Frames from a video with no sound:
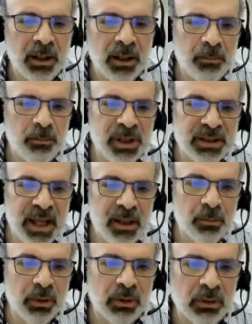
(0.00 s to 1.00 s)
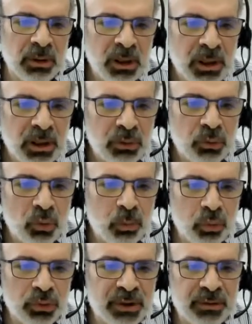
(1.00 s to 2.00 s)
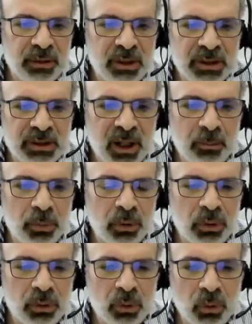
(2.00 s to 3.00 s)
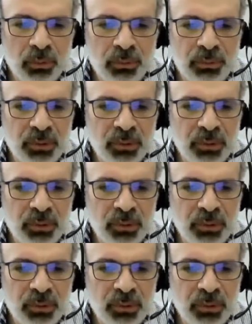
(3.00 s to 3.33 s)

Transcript: been able to put a number of